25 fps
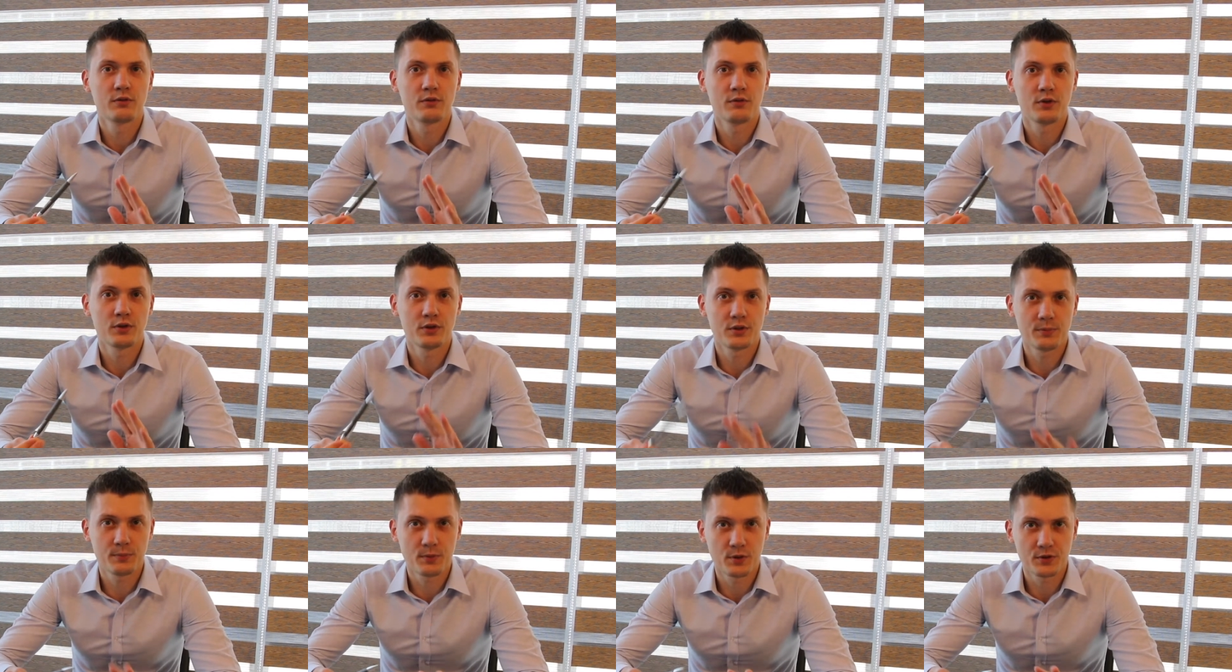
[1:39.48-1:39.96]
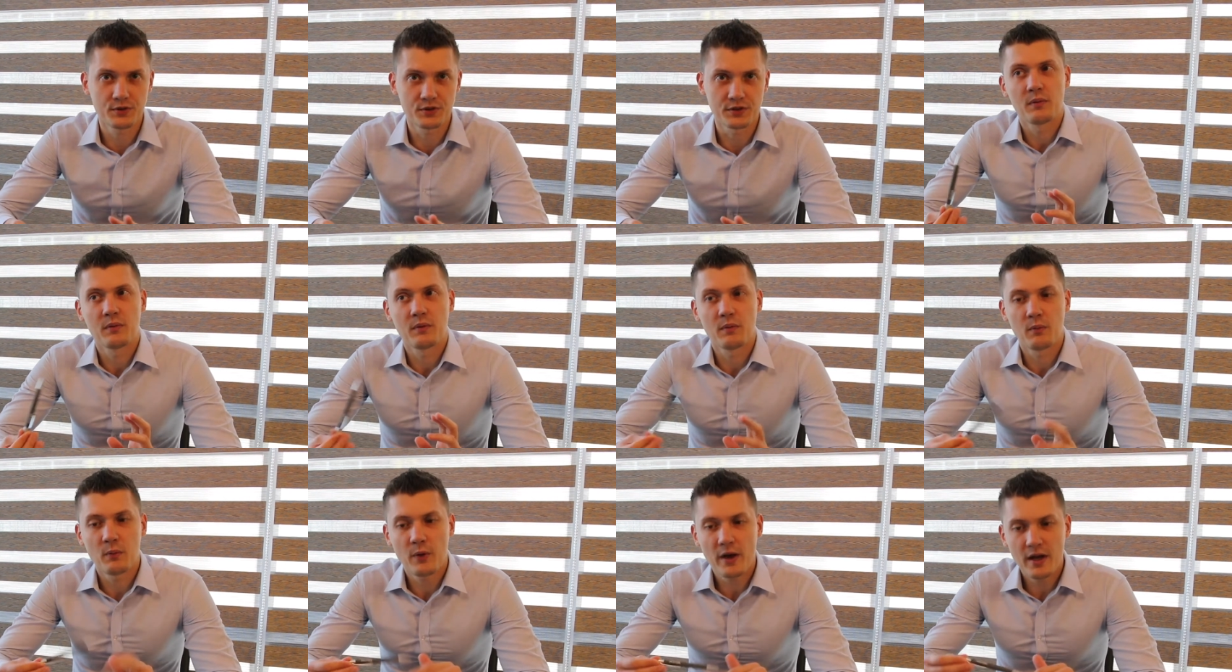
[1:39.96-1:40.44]
for deposit.
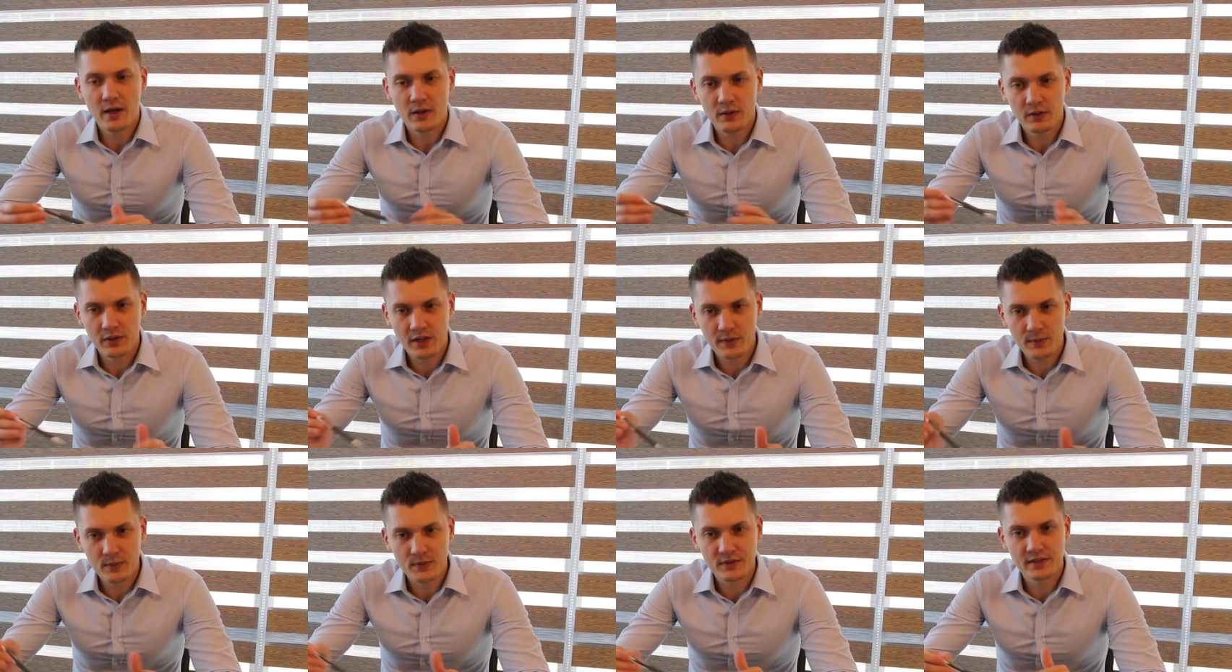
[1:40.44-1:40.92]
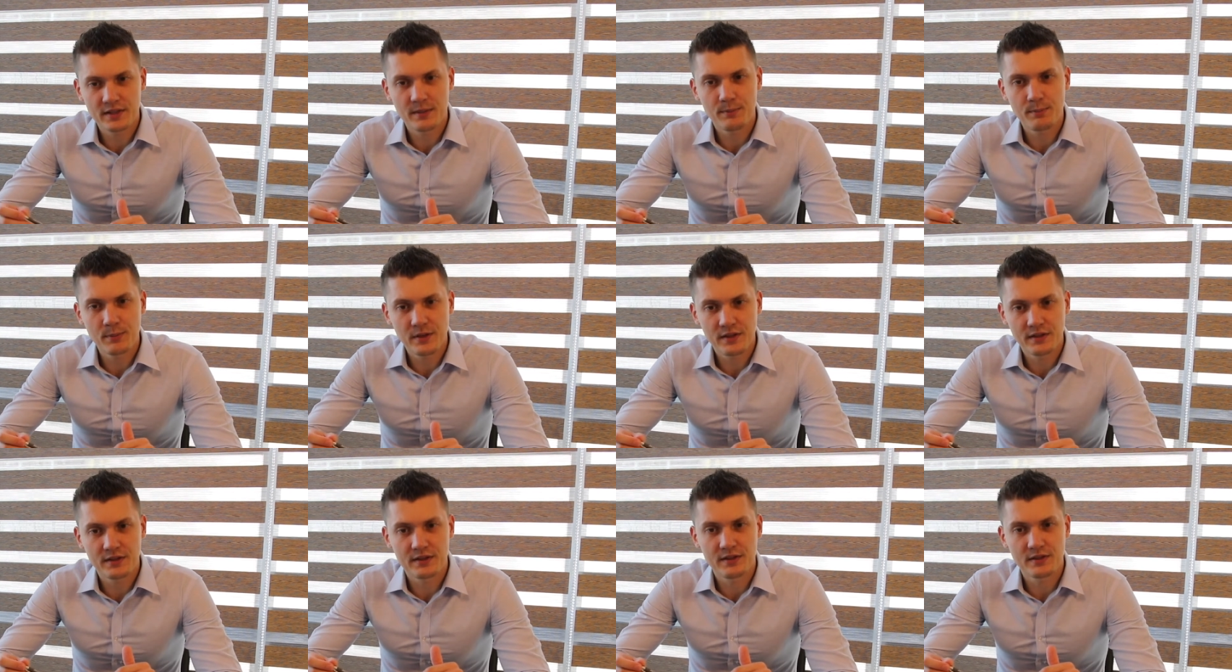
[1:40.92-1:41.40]
While he will
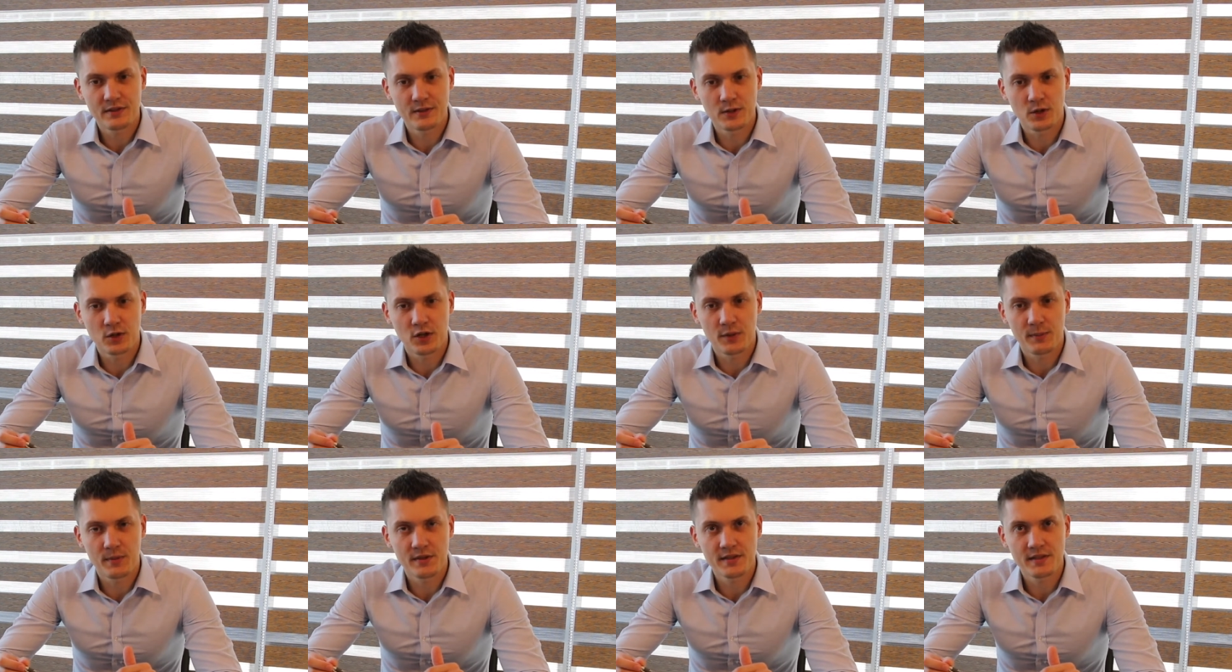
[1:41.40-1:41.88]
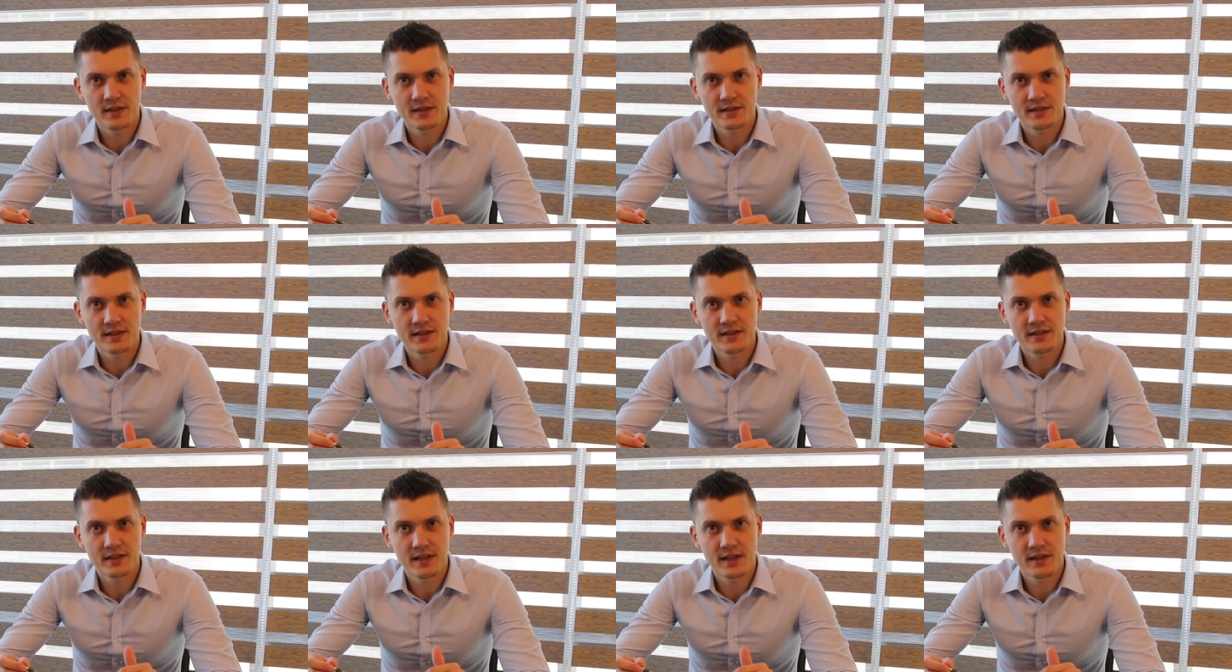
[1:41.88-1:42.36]
submit these documents, as
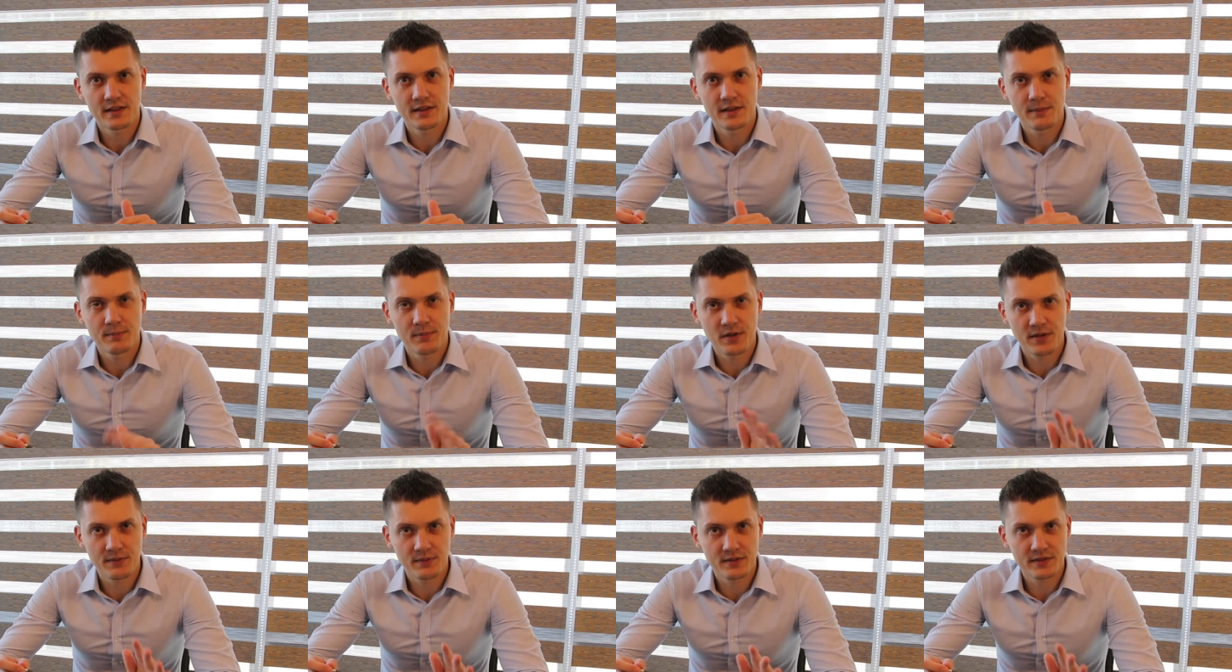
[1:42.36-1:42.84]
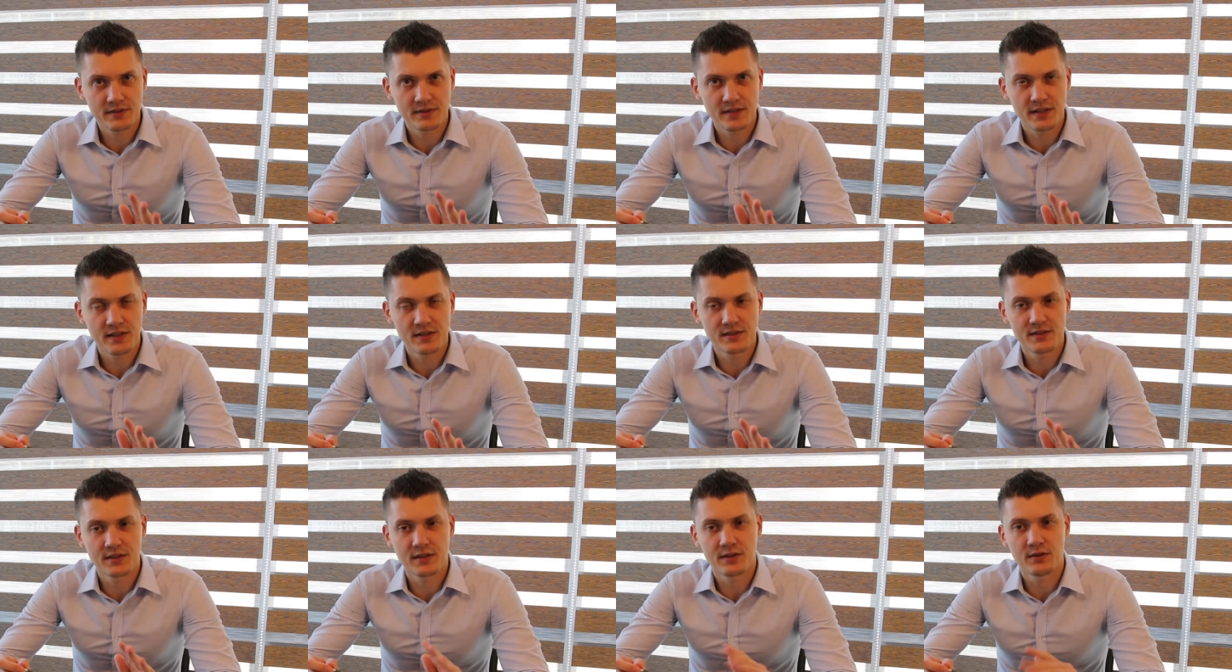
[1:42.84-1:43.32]
I said, the previous
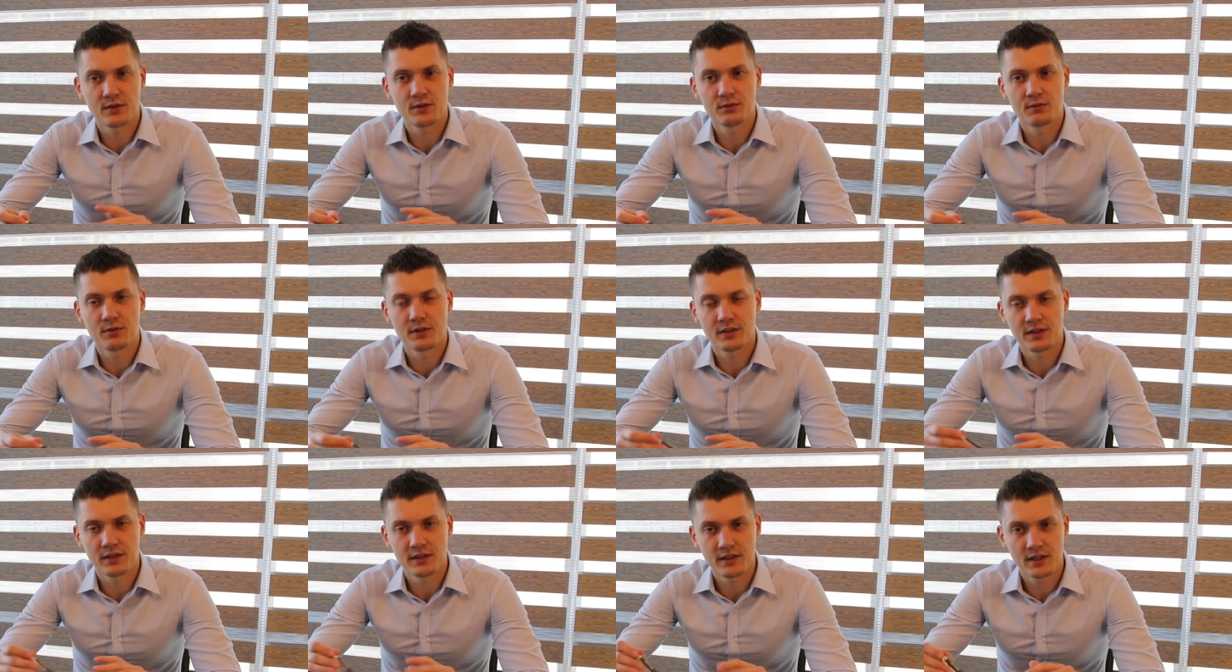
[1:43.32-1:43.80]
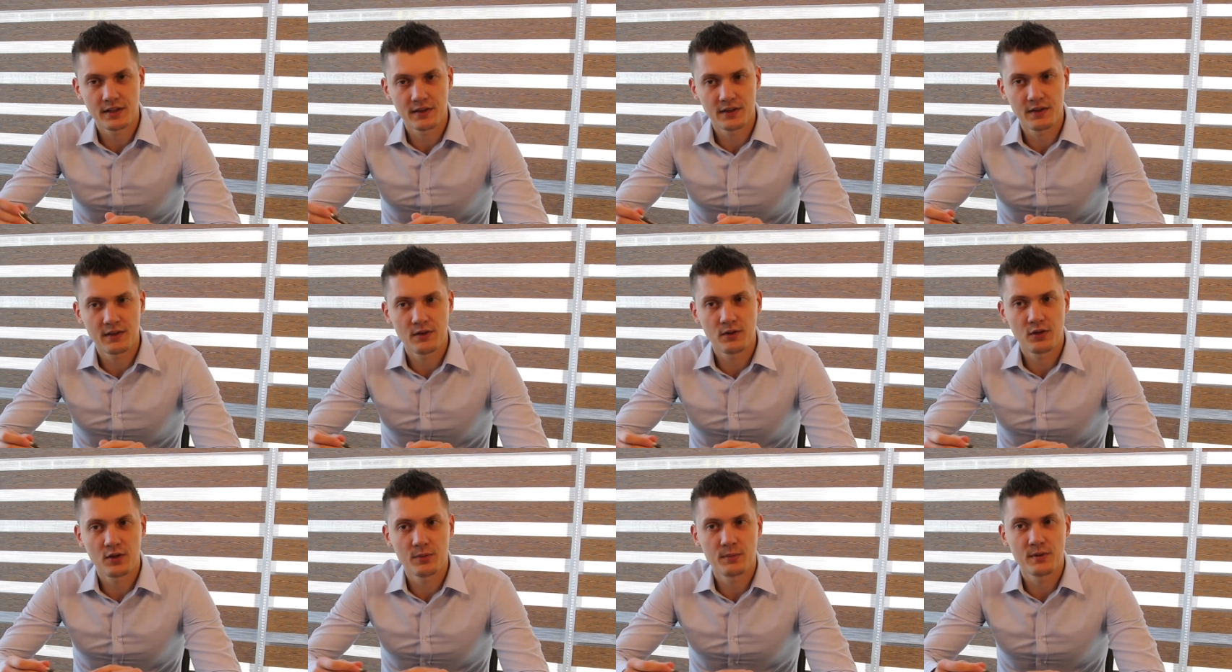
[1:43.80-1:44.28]
tenancy contract and other
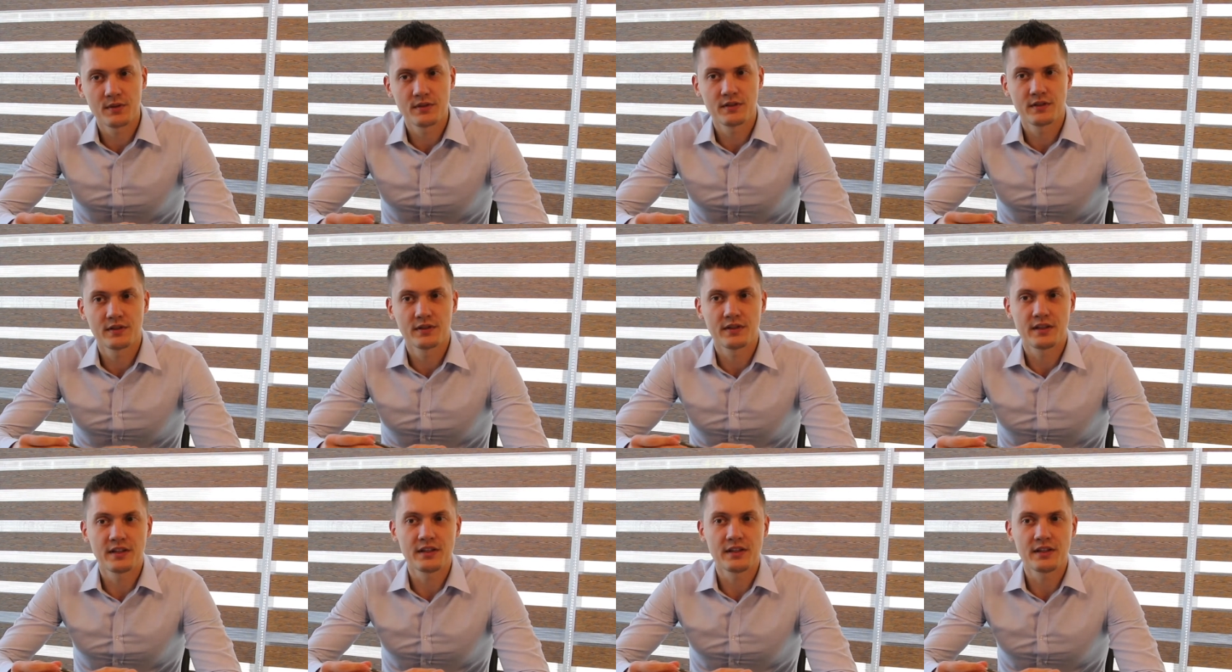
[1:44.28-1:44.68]
documents,